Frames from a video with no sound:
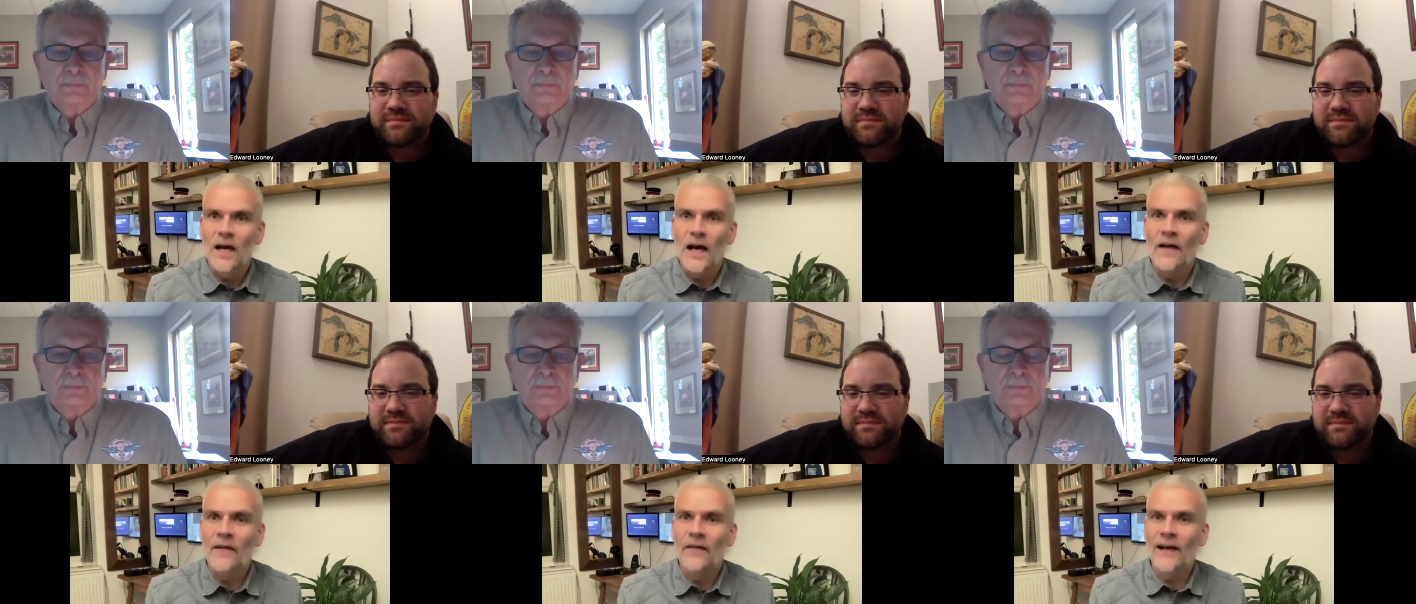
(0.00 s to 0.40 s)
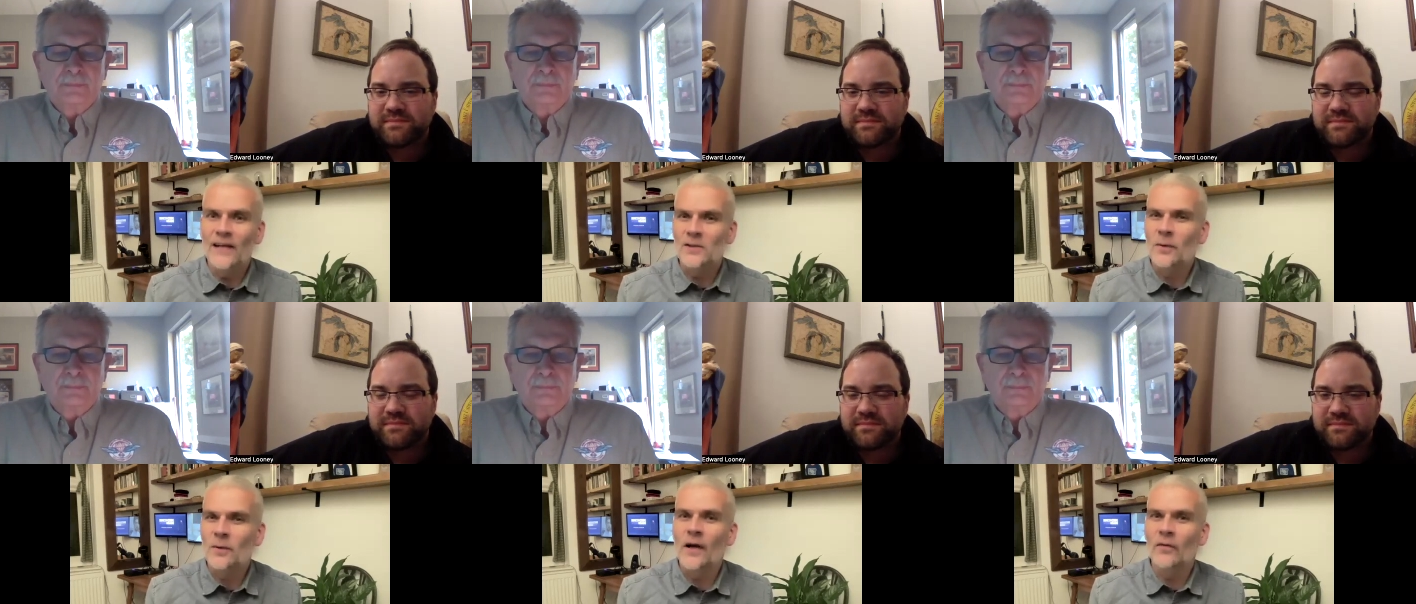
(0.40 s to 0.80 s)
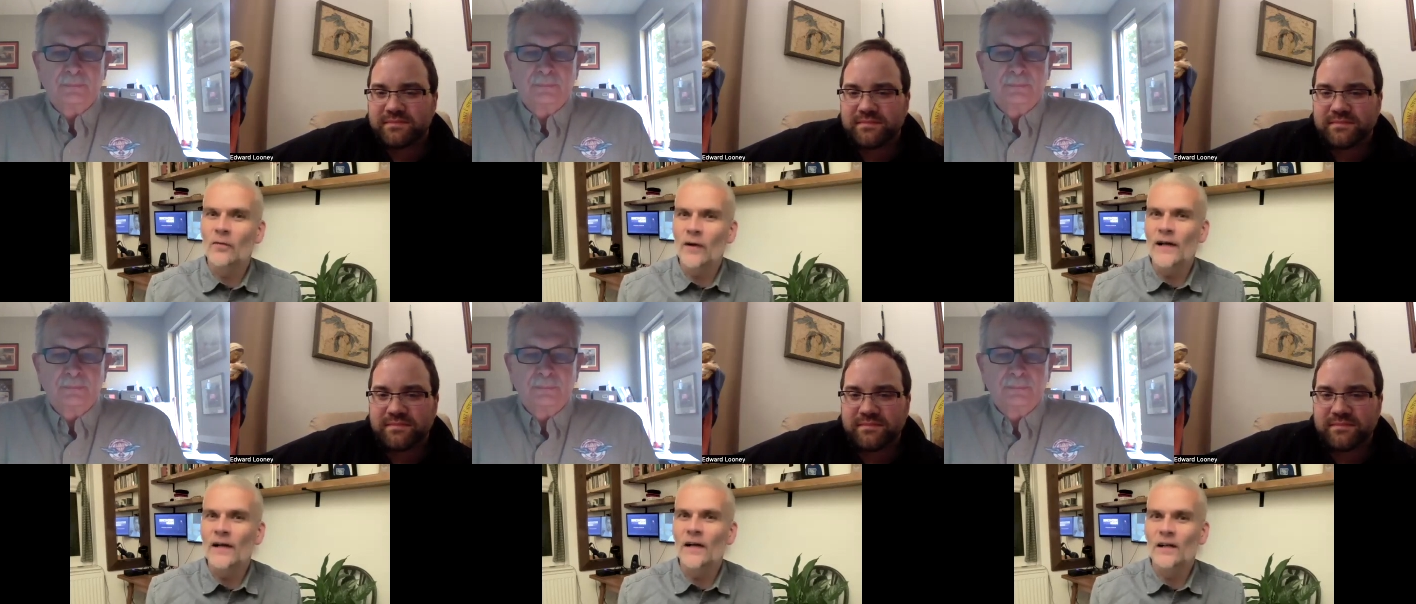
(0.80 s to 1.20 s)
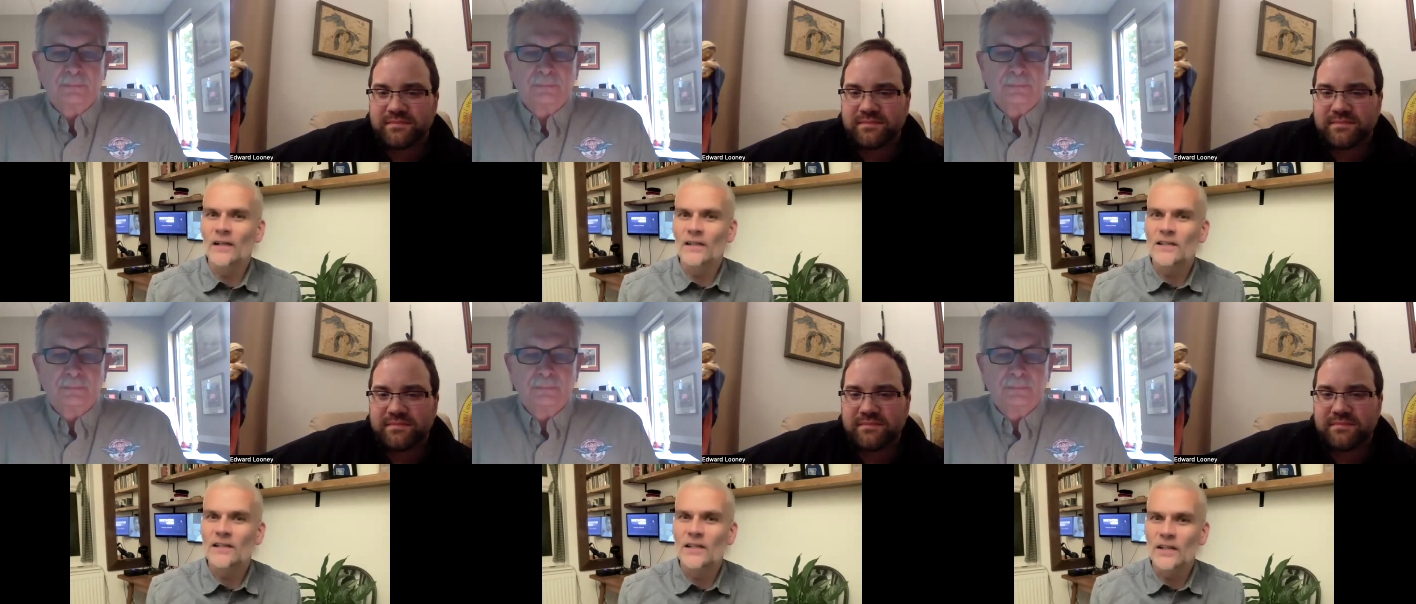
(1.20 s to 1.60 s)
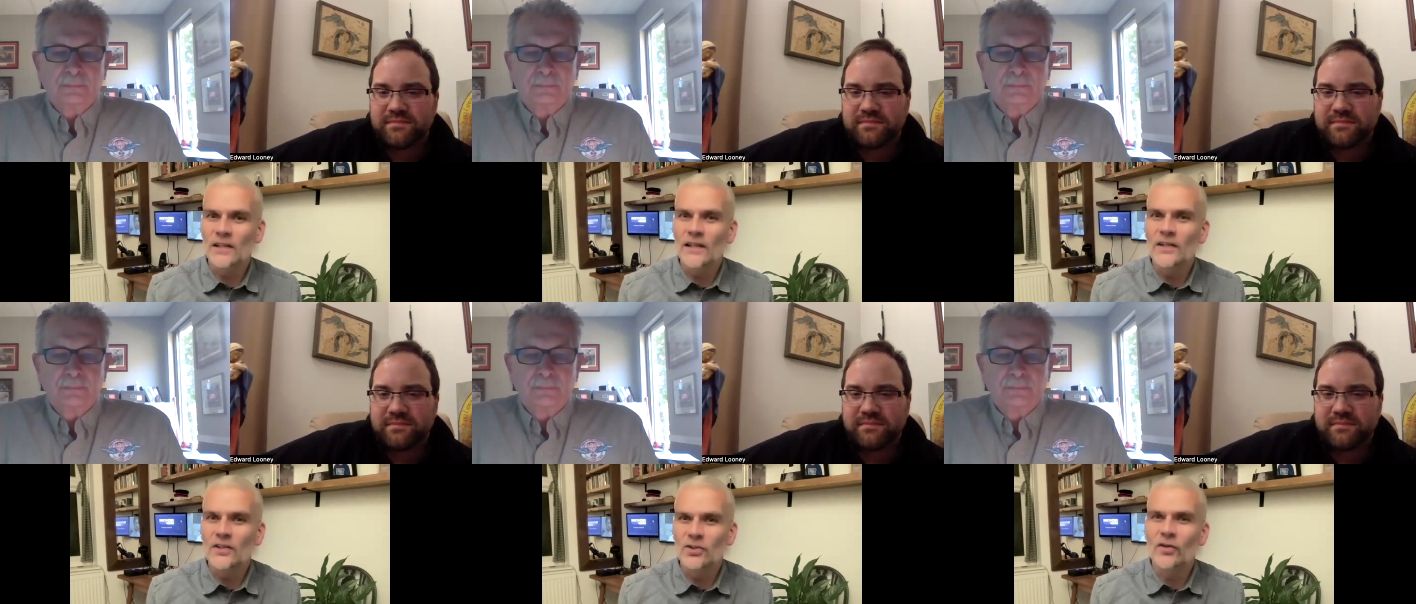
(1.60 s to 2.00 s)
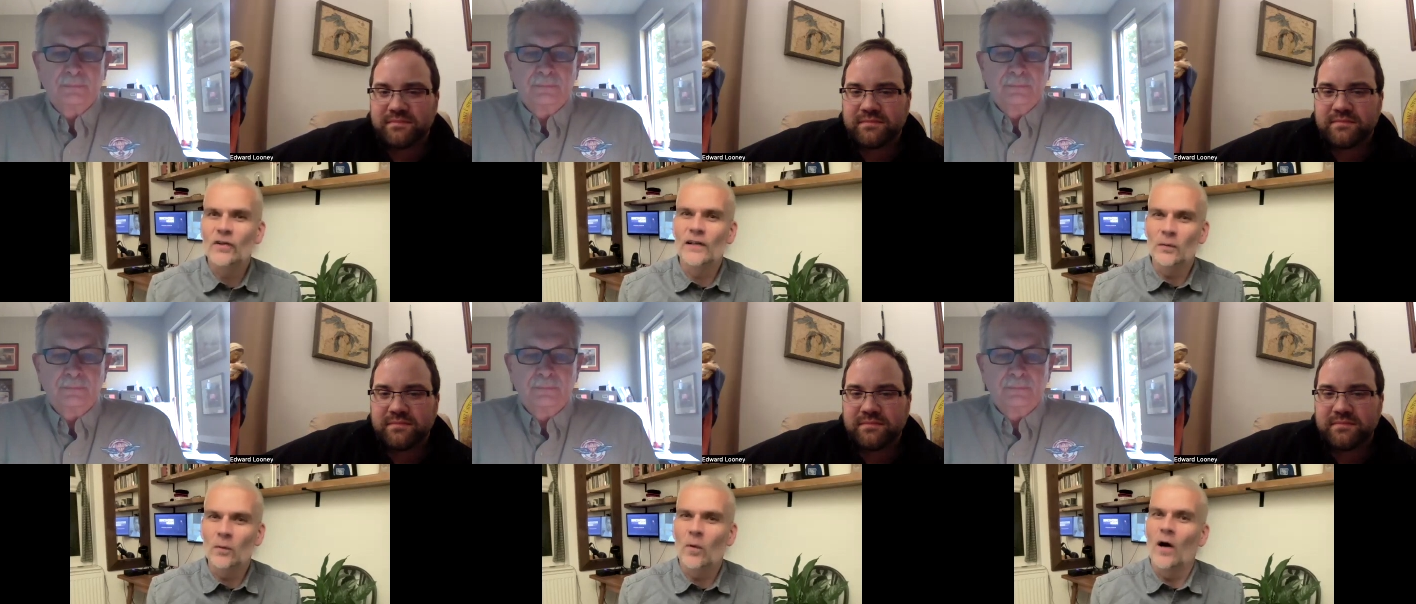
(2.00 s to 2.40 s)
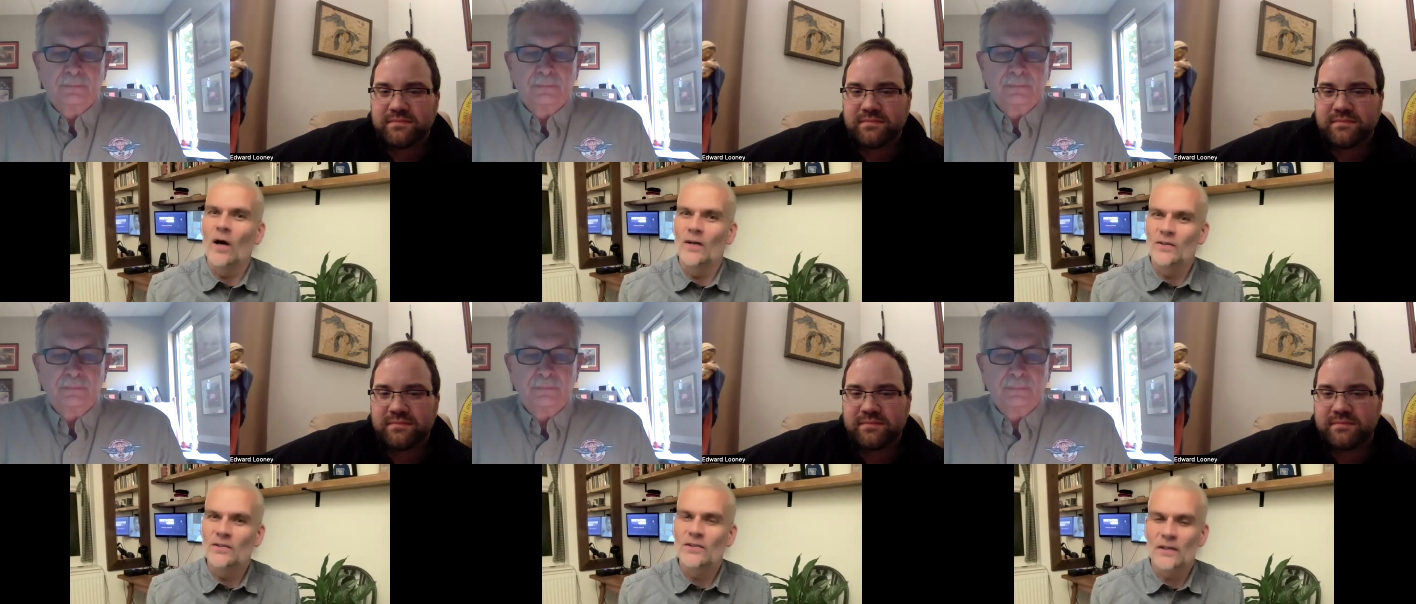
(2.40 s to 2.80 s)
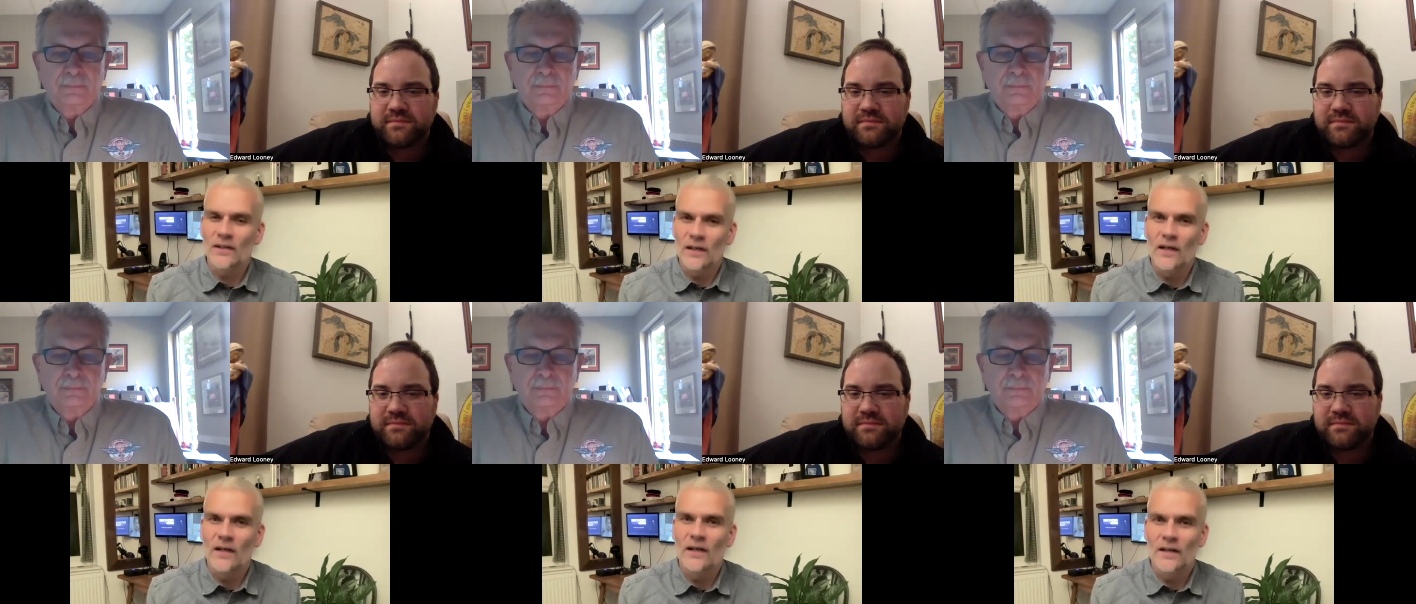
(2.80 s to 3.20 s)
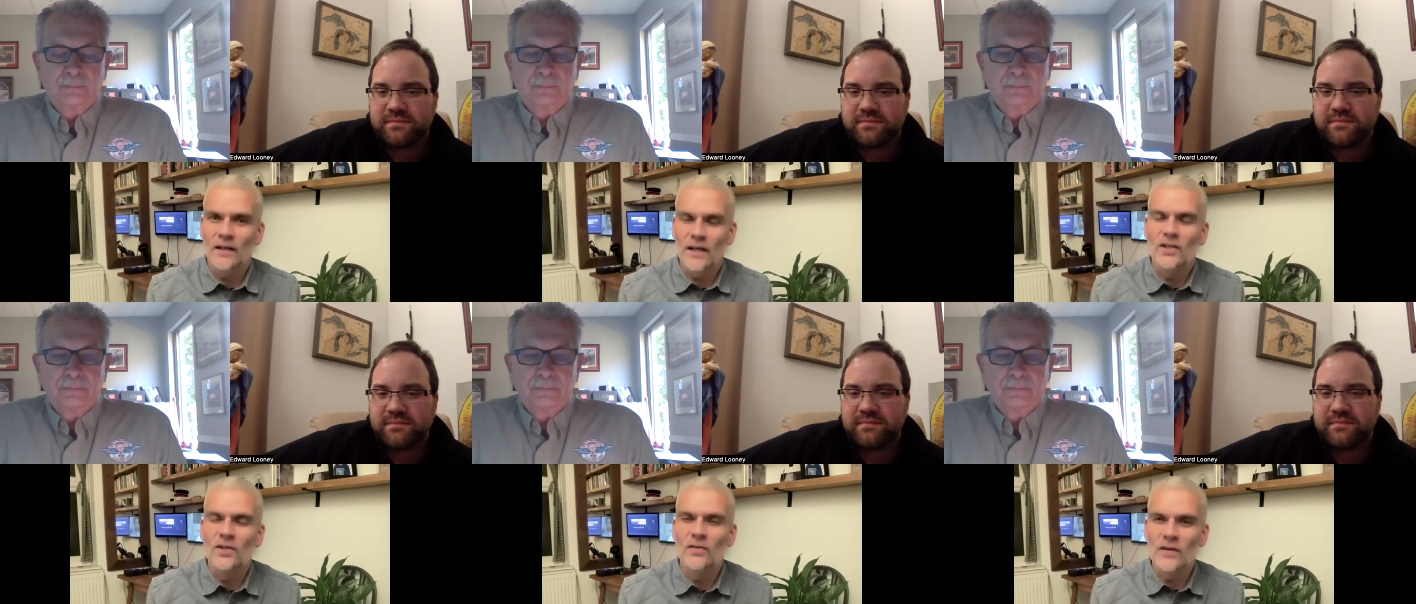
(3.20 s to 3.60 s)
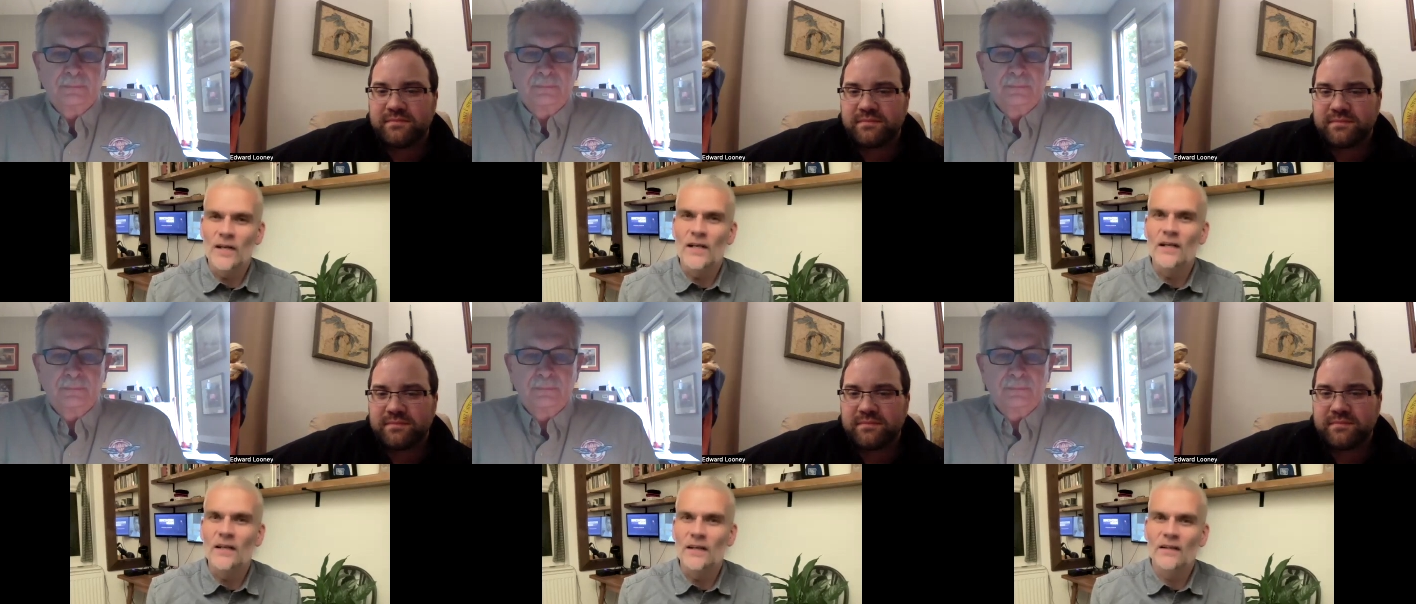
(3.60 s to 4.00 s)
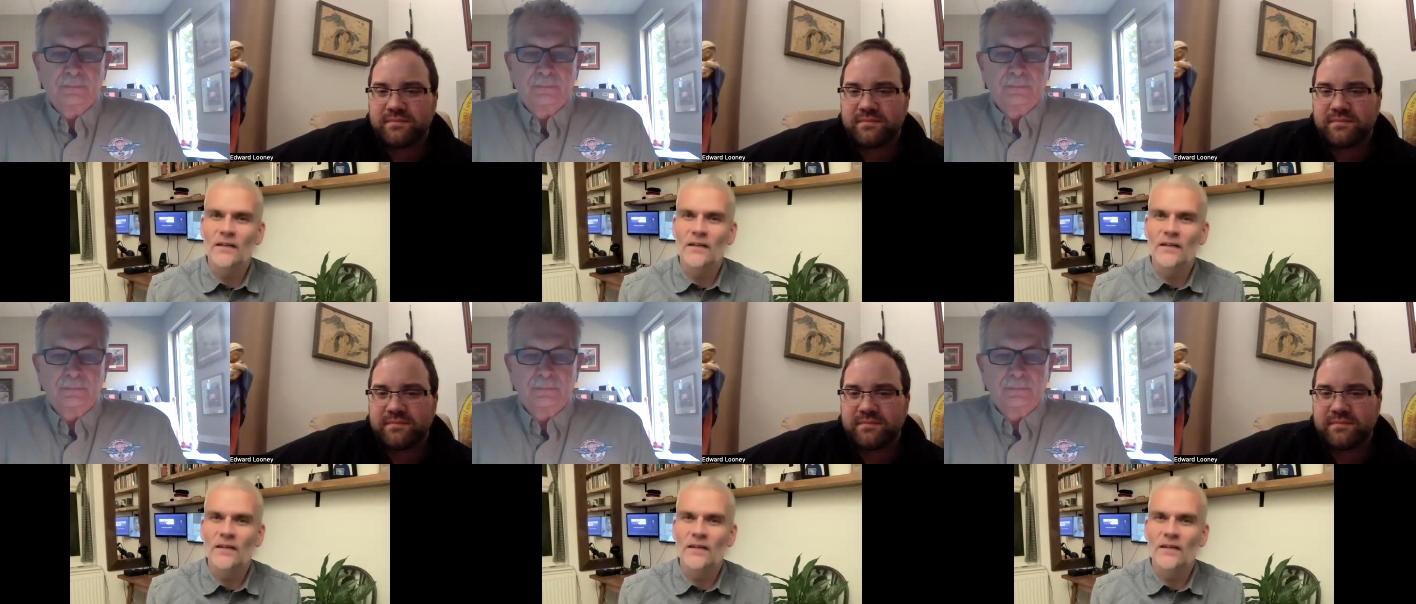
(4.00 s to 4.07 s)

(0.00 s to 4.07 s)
Speaker 1: and that's when I realized he he truly was uh, a unique,